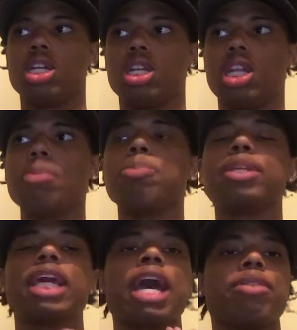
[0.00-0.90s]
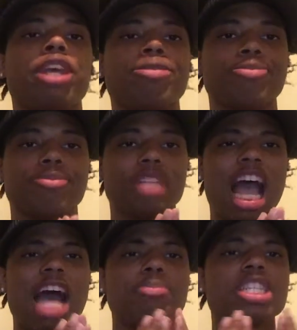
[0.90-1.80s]
Let me put that out there.
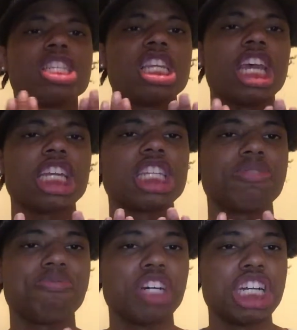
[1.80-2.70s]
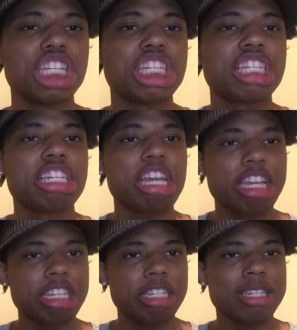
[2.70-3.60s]
I'm
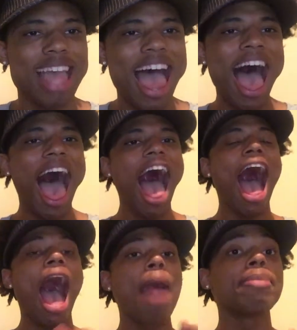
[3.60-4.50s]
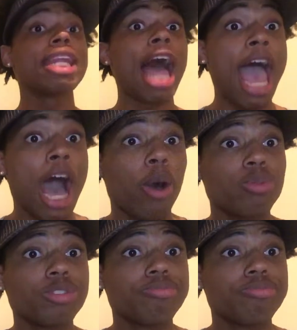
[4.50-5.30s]
6'6". I'm loud.